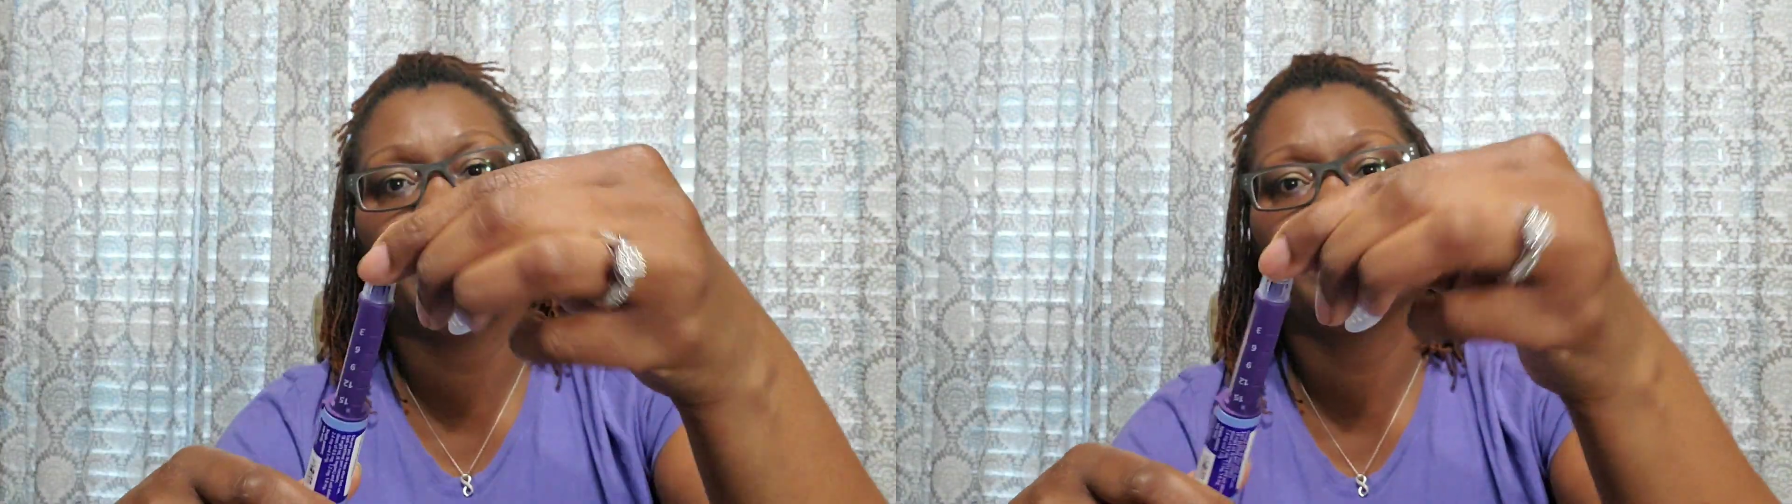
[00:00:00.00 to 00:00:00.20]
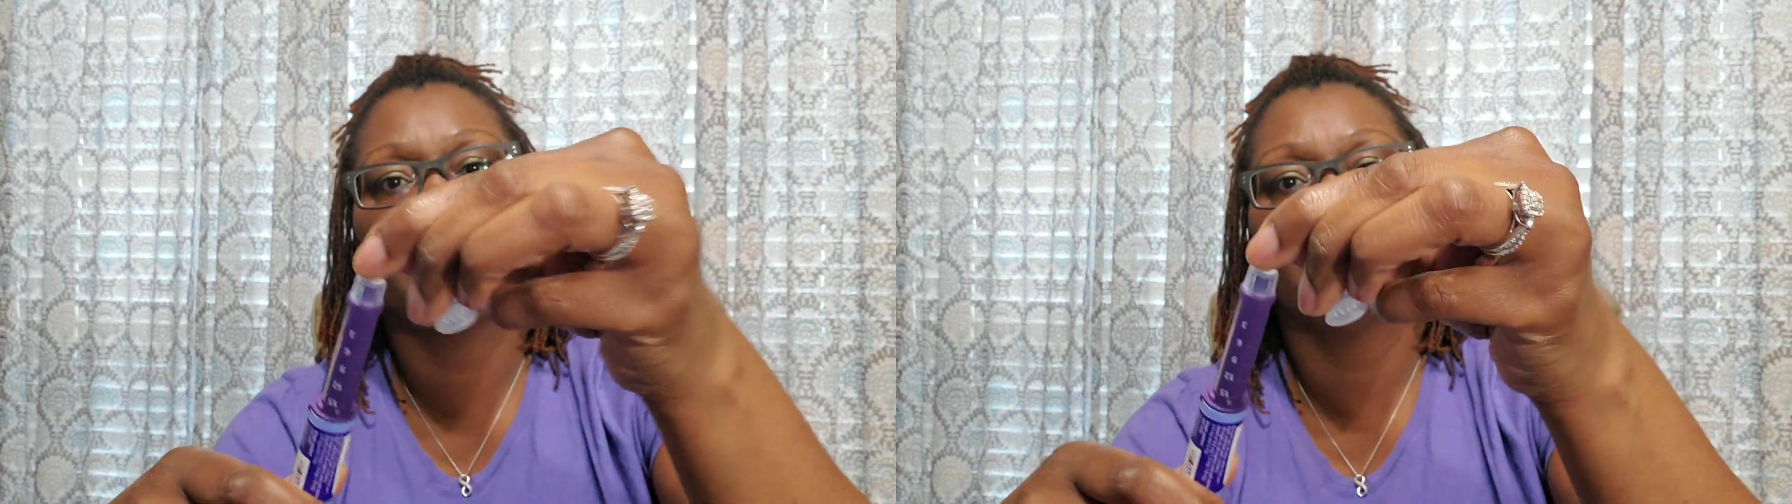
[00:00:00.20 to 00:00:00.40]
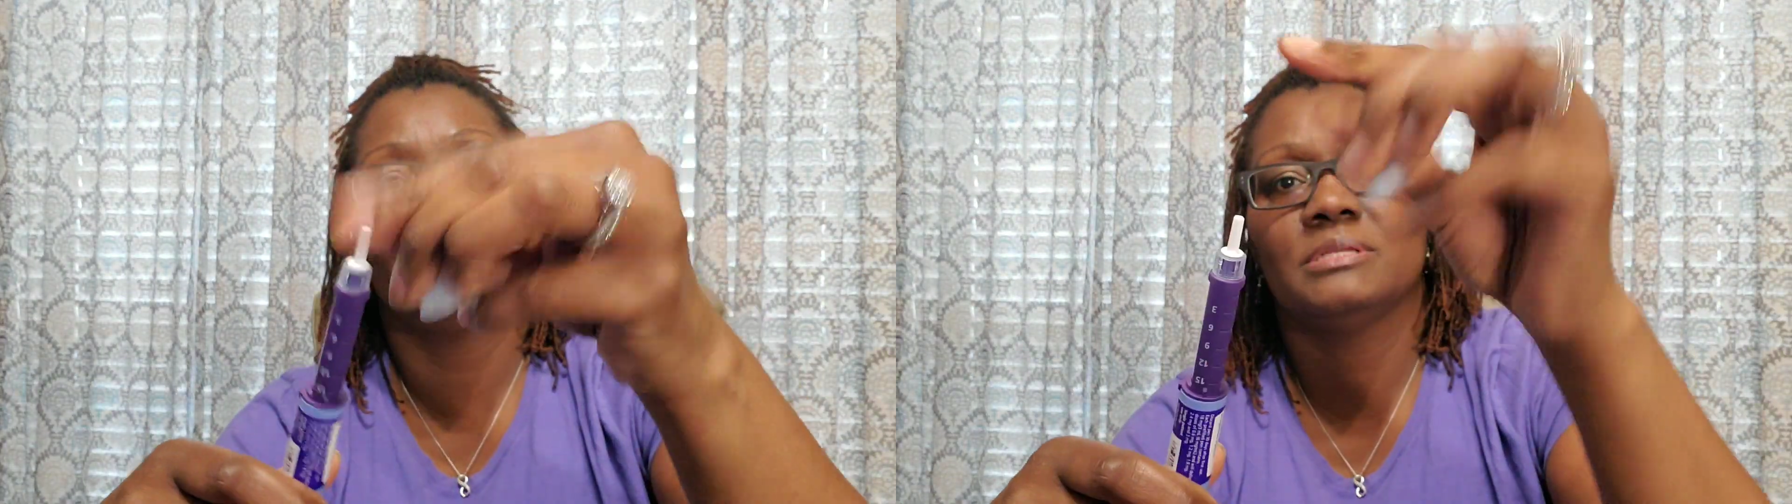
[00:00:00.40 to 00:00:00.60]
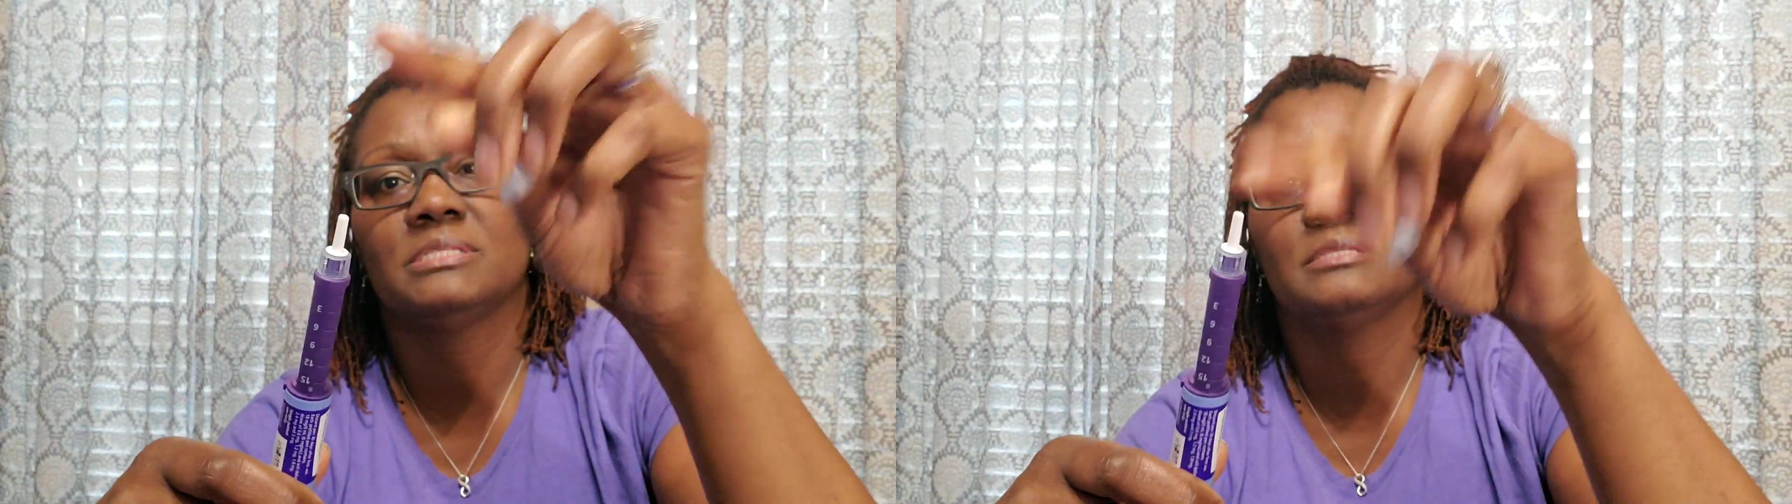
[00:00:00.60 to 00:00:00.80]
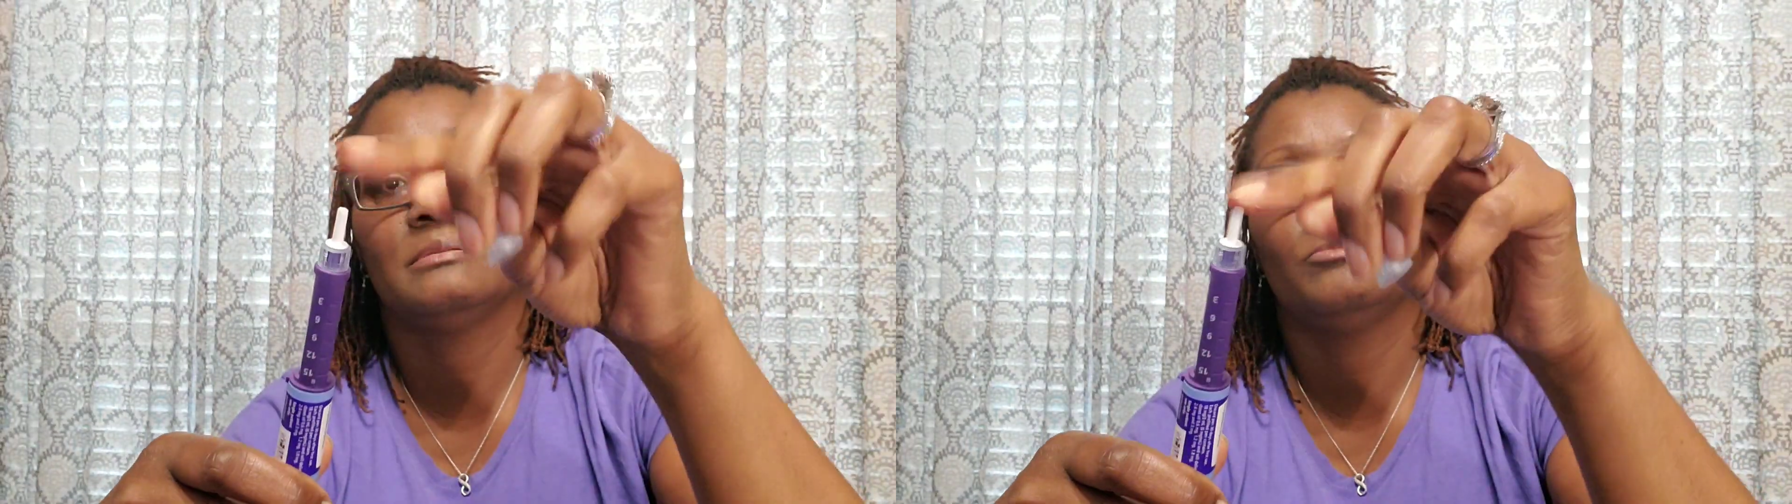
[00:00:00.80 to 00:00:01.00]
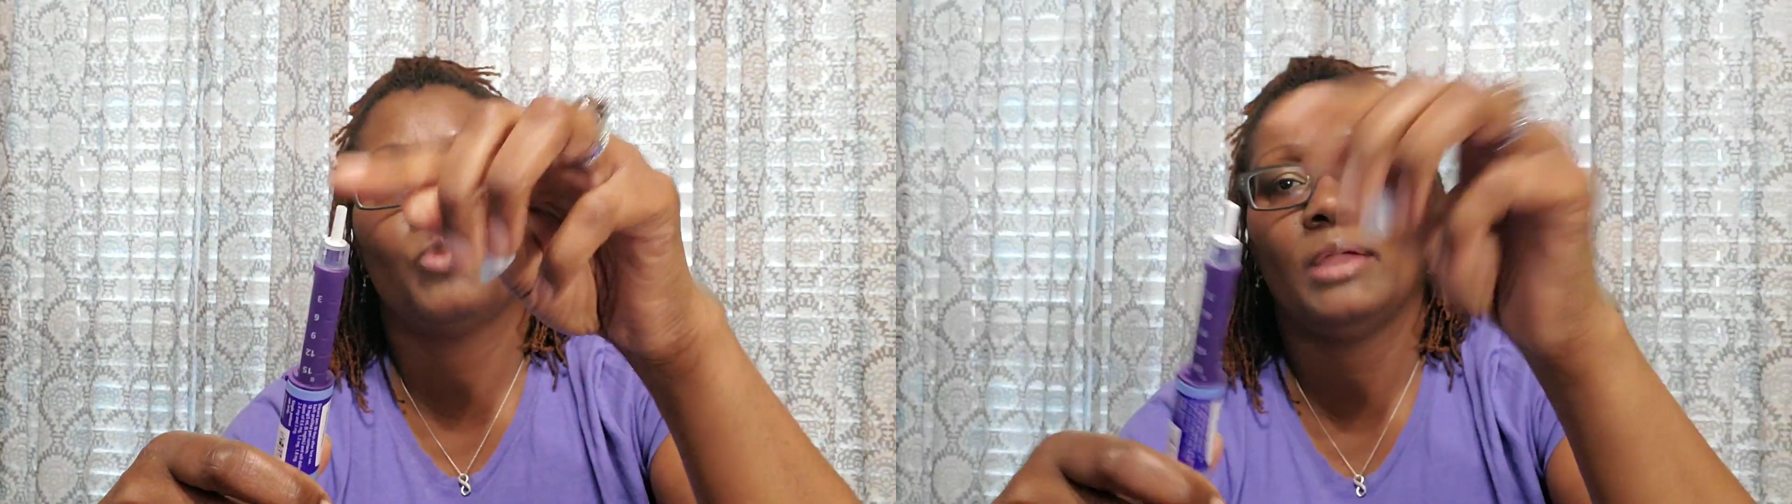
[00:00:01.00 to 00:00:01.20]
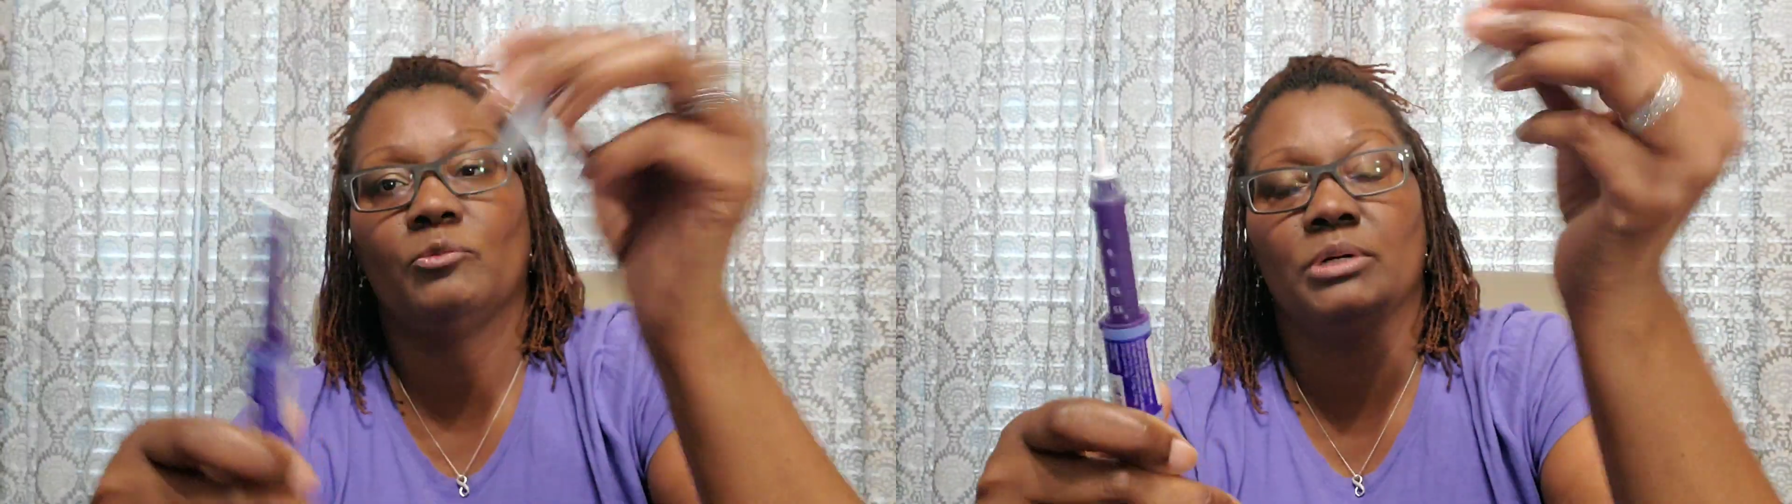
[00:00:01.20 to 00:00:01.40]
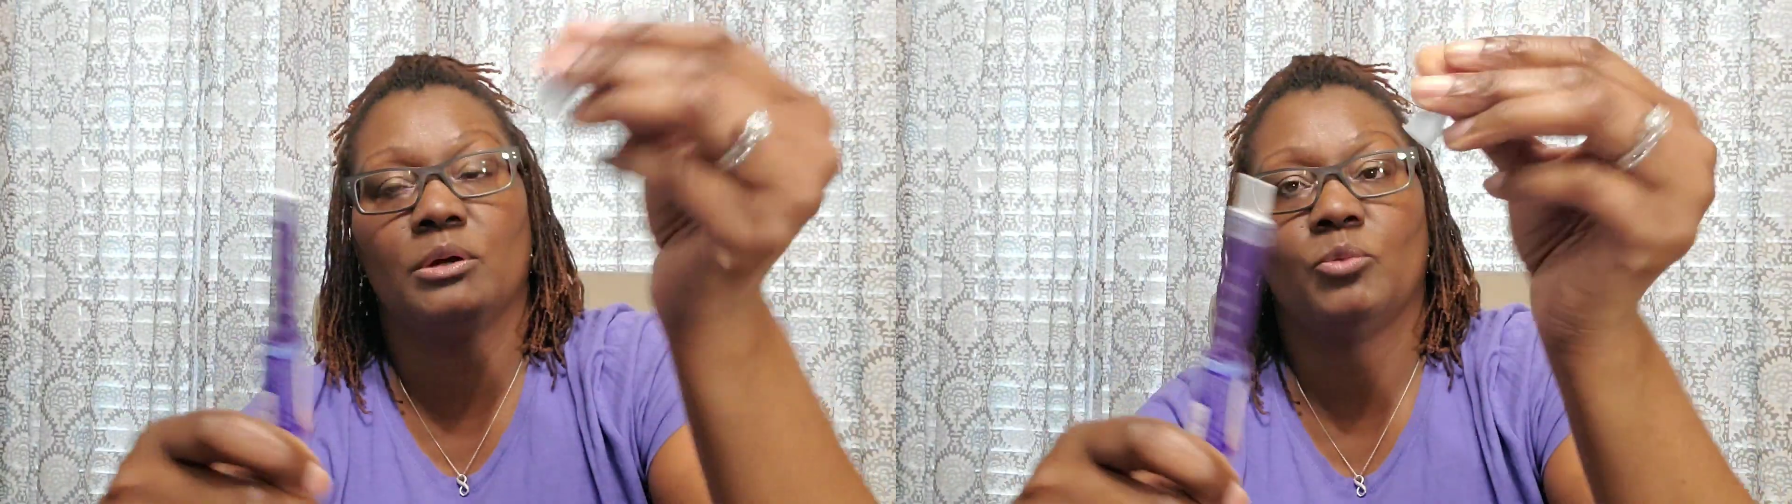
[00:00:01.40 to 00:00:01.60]
You can throw this white
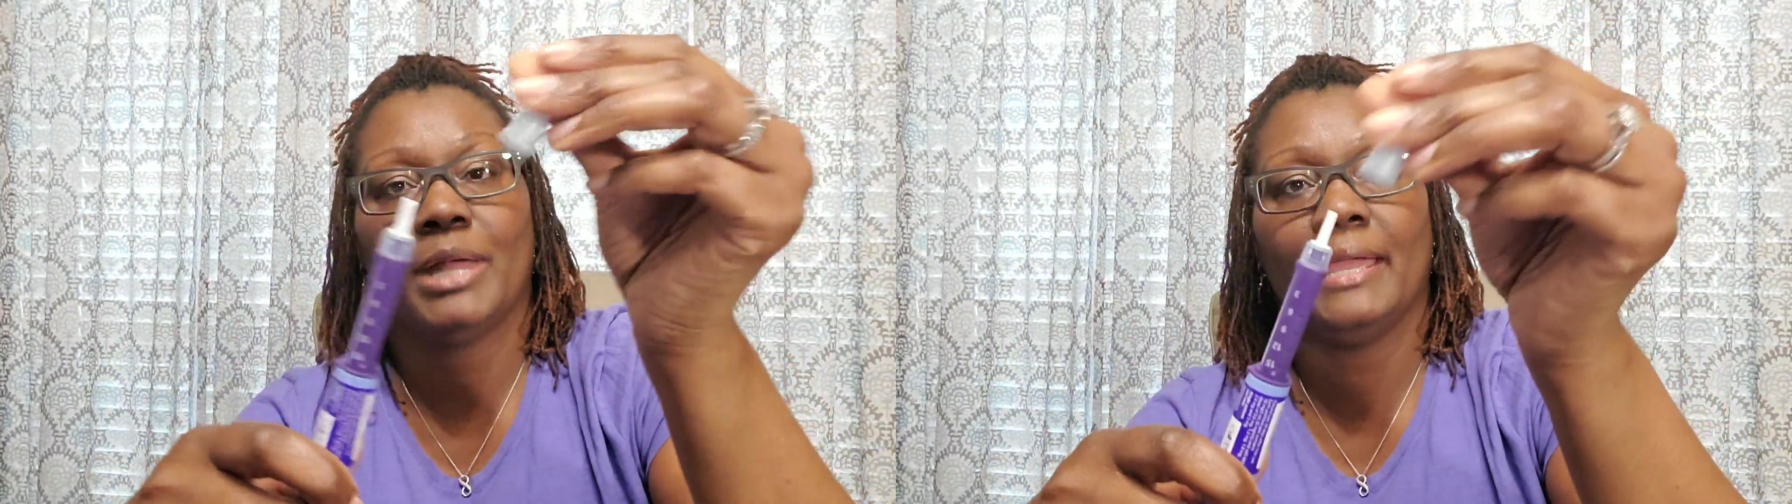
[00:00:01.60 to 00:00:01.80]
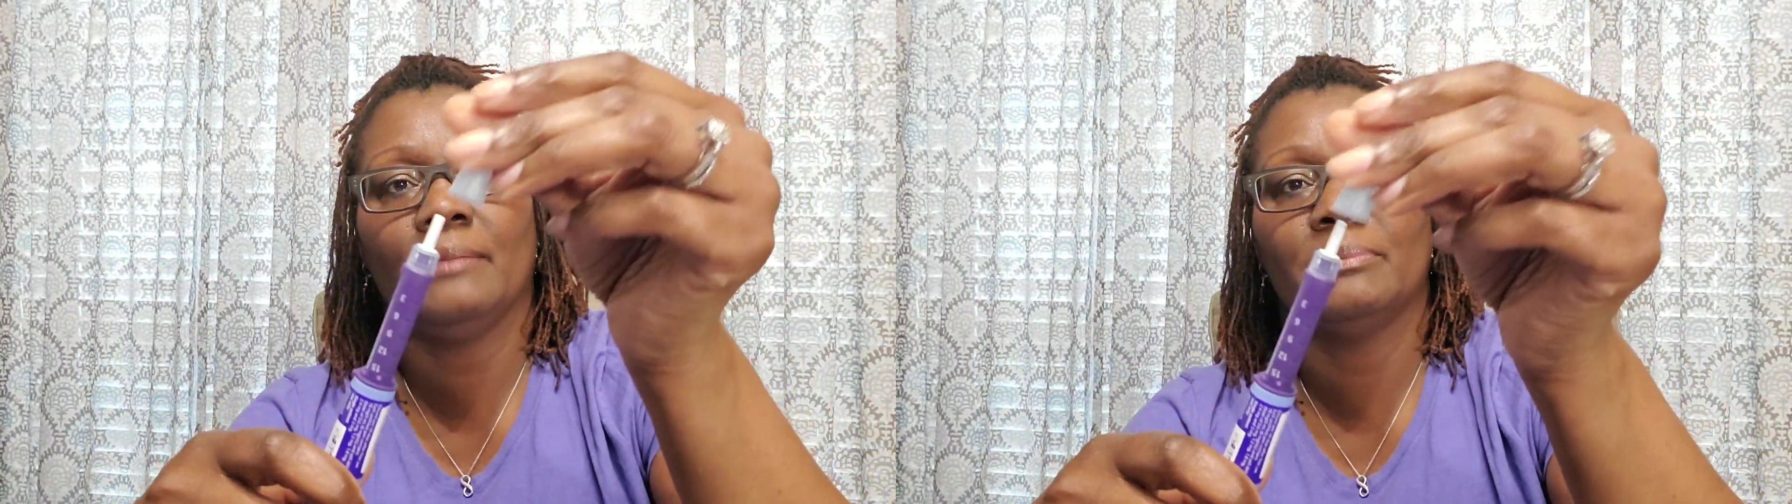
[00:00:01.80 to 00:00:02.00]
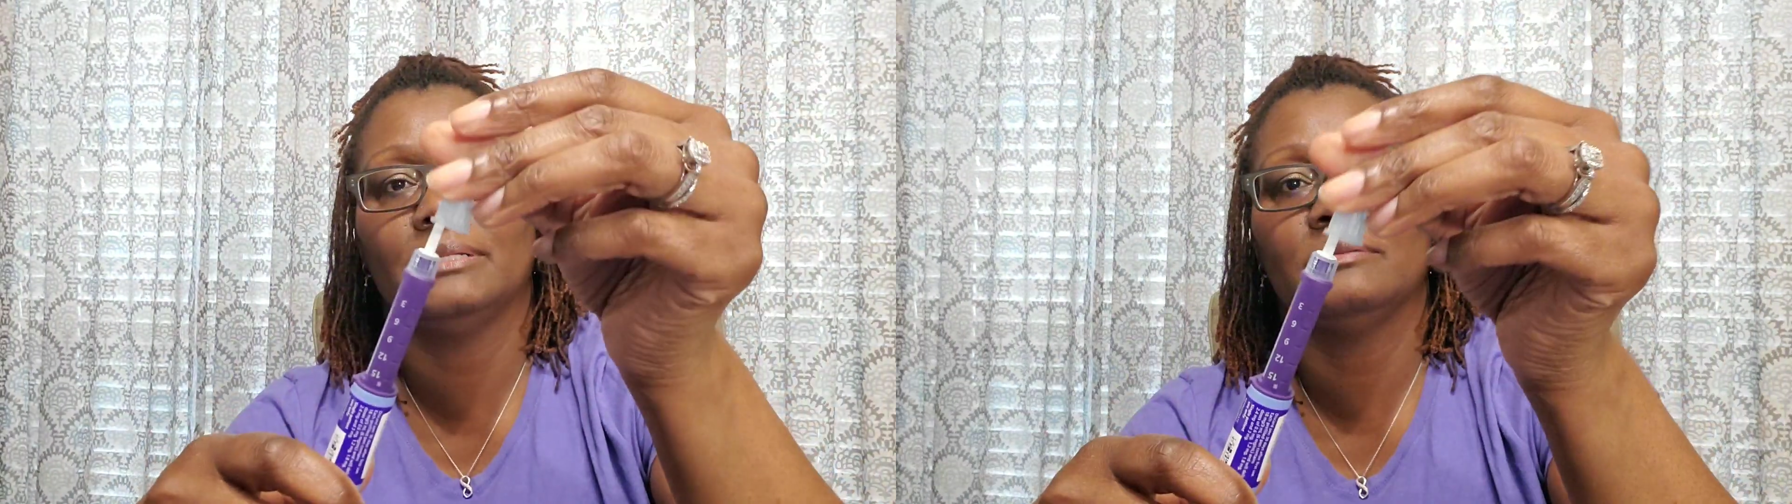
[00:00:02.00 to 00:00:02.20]
one away, but